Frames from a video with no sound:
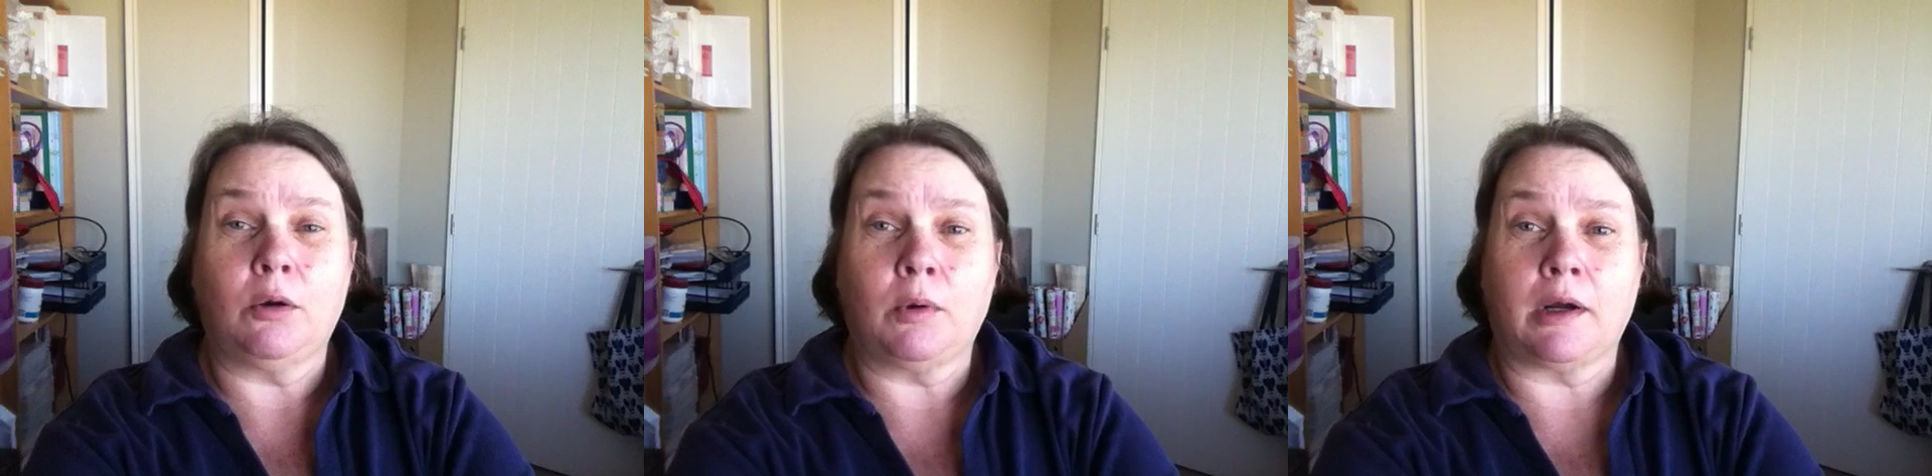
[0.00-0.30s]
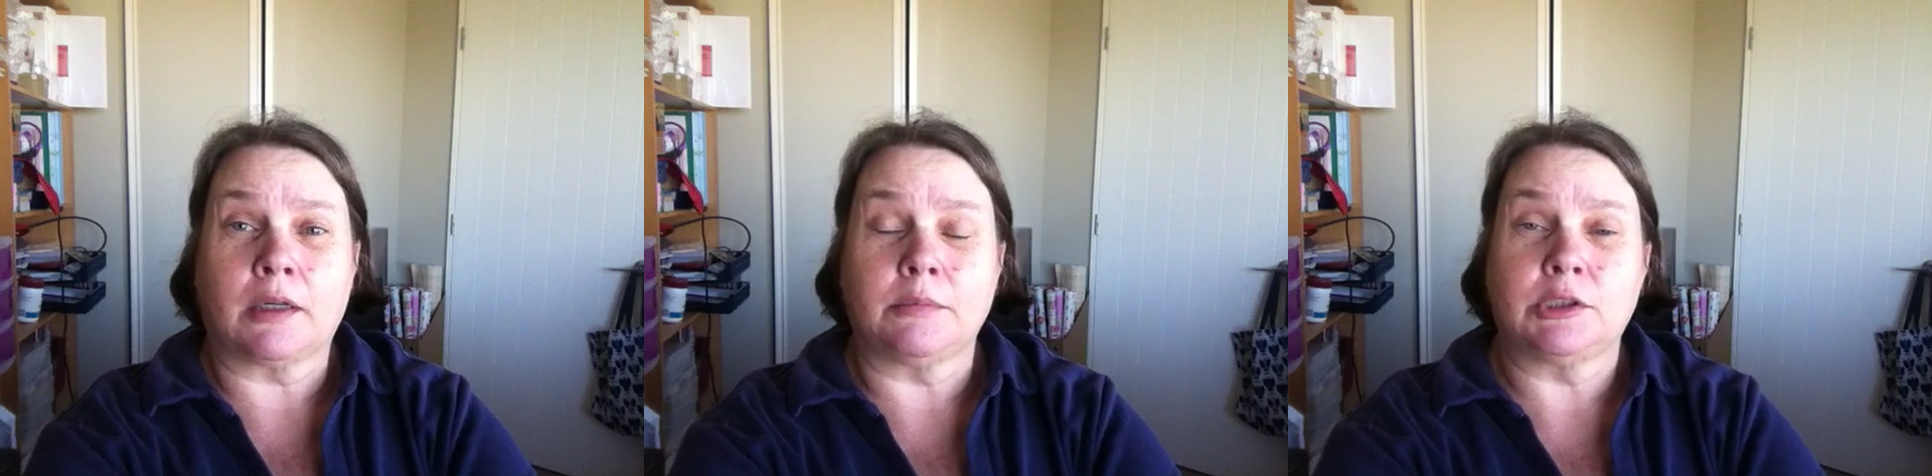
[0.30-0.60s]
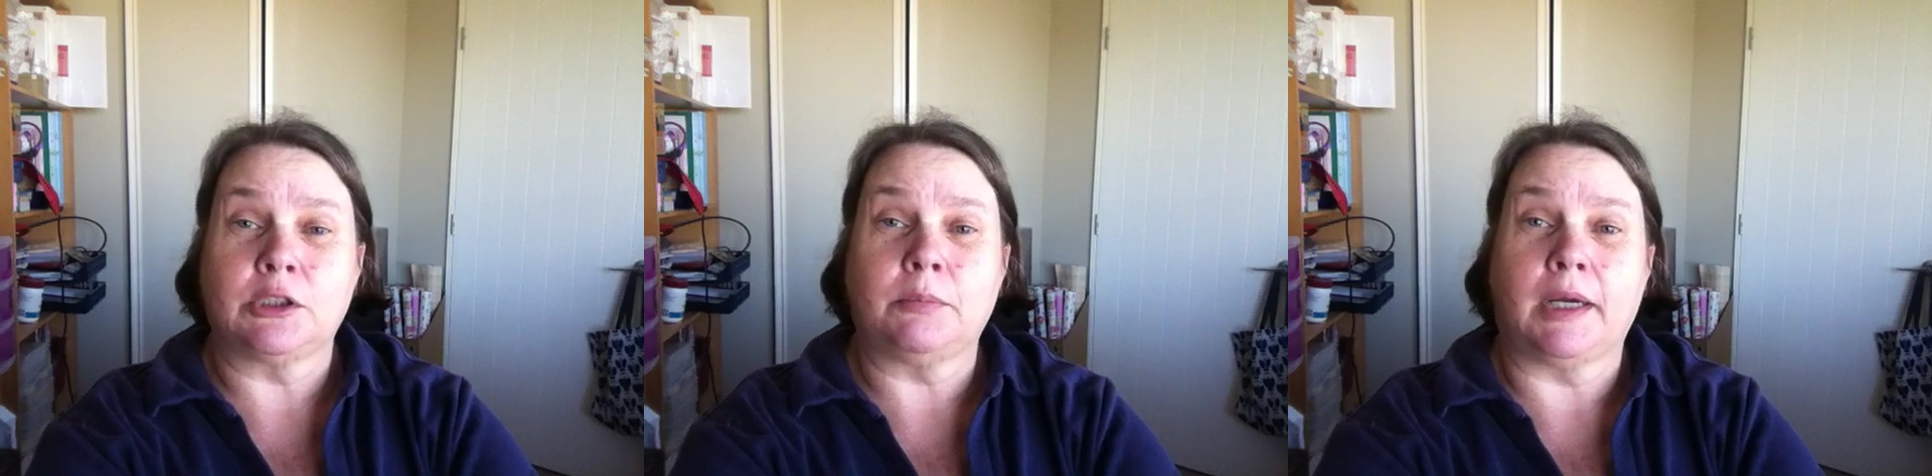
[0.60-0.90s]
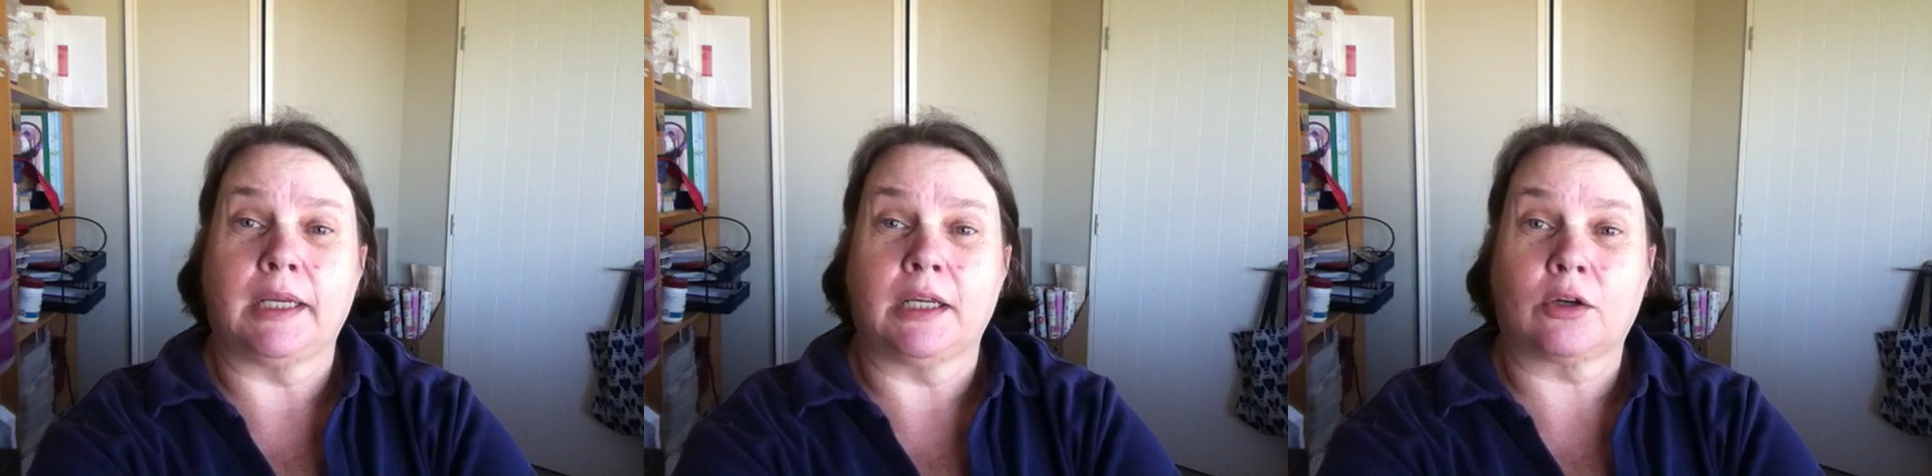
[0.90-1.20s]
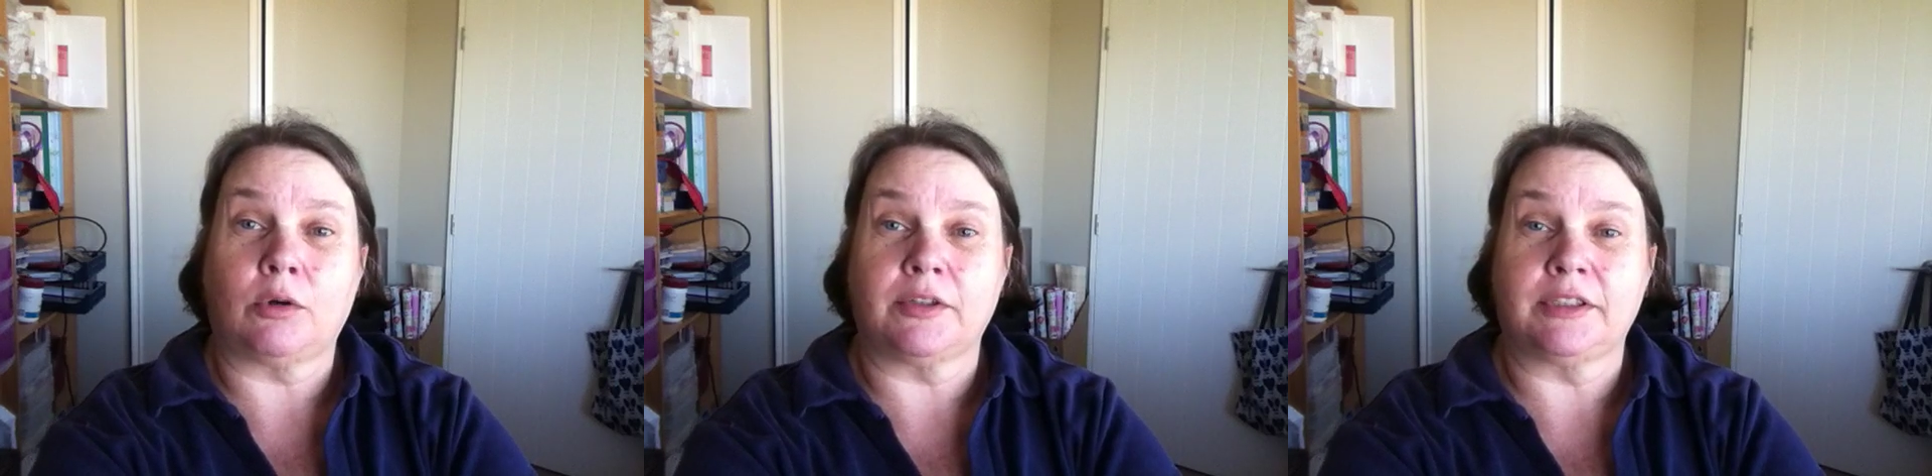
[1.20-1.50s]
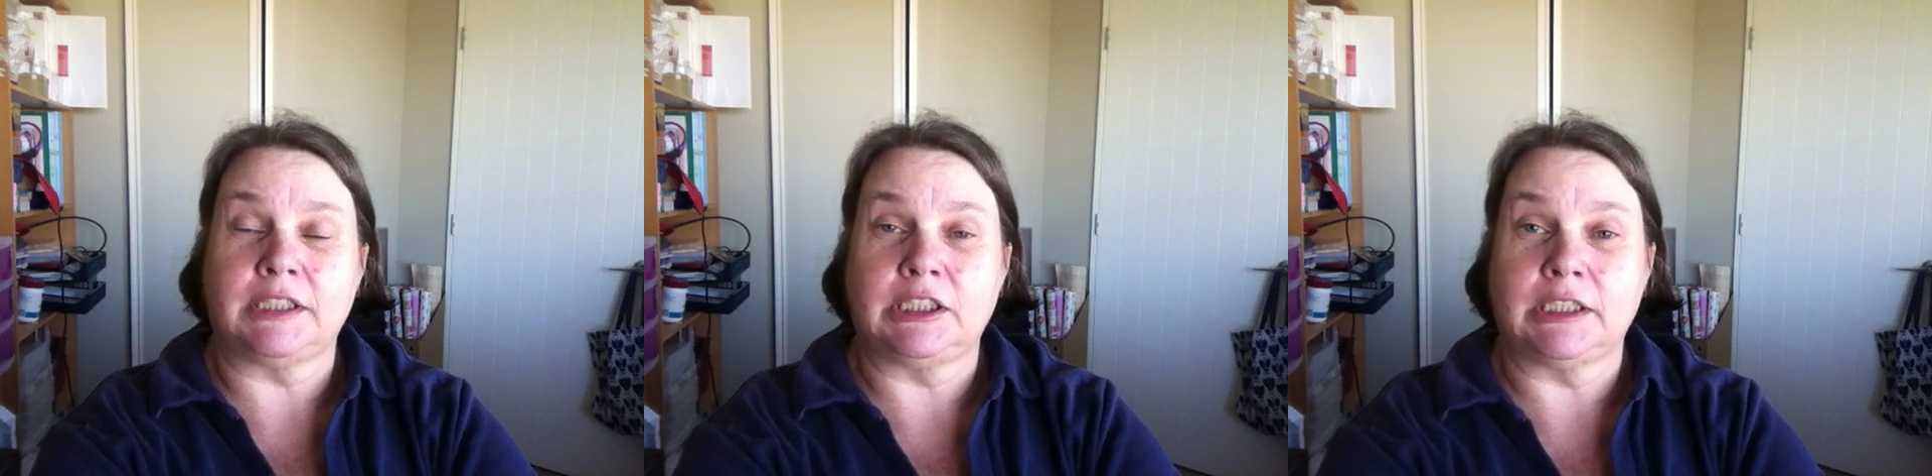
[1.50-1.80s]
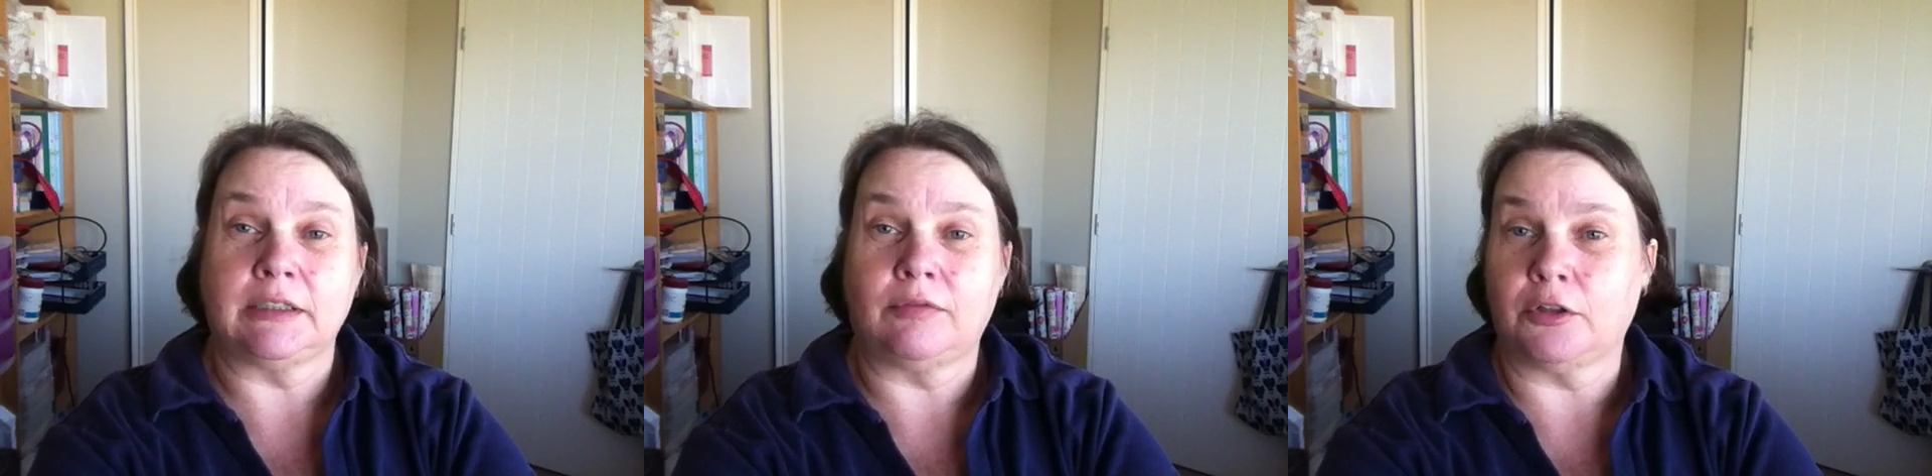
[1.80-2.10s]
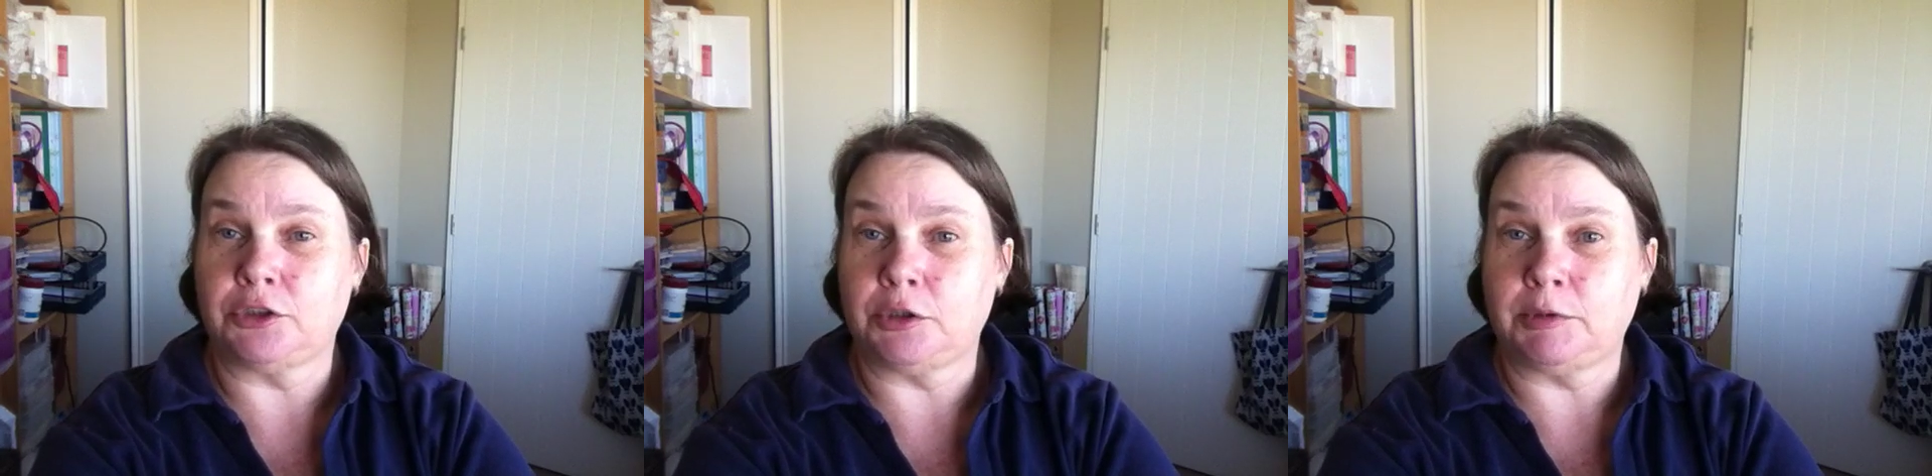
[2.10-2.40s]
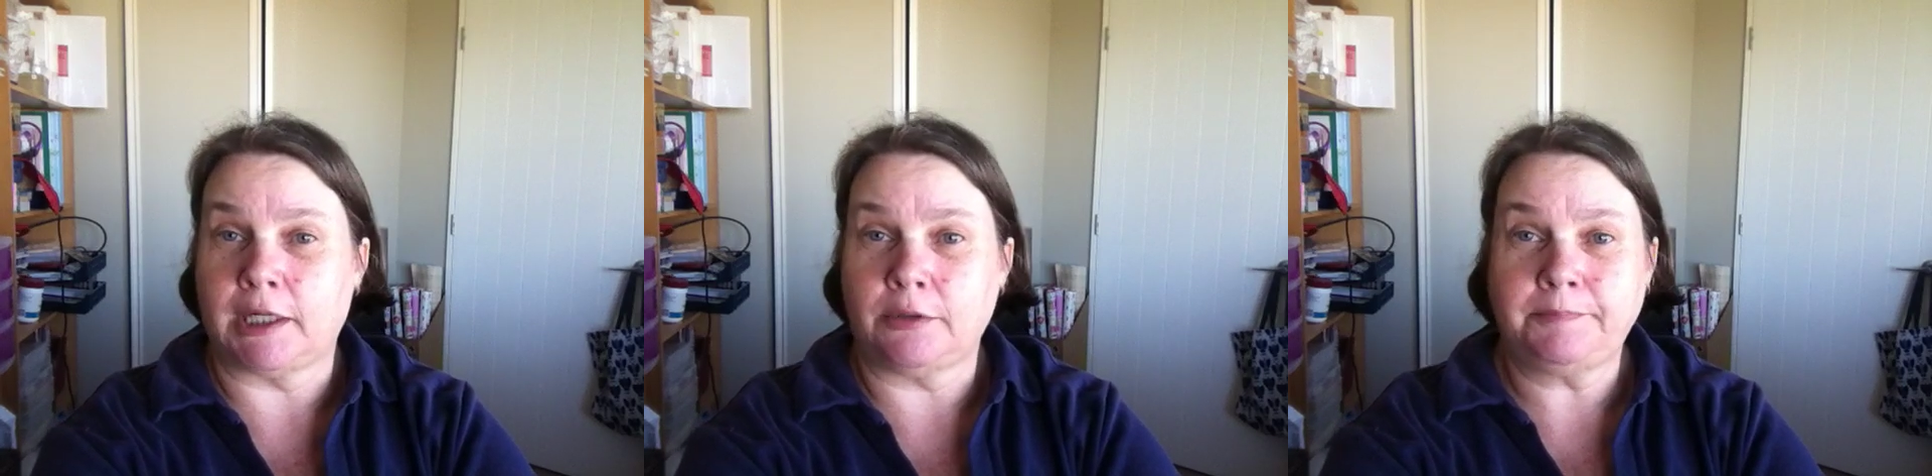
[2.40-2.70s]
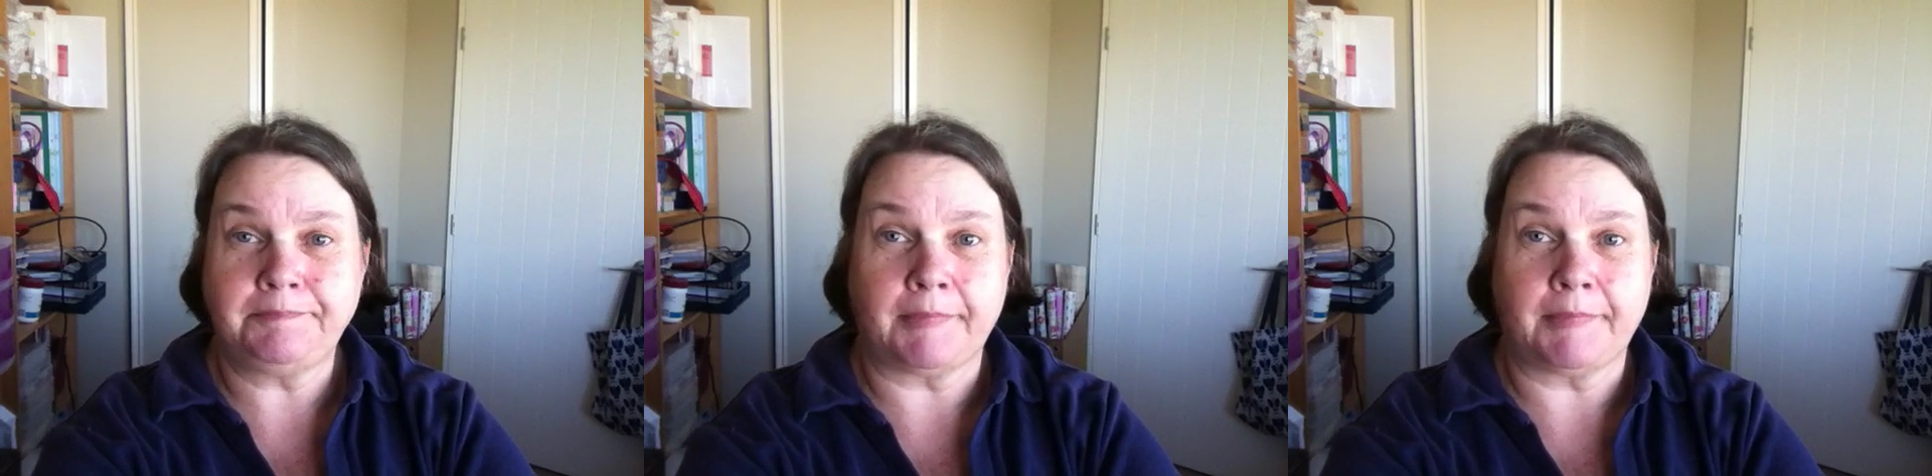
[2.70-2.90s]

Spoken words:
Welcome to my cross-stitching Flosstube channel.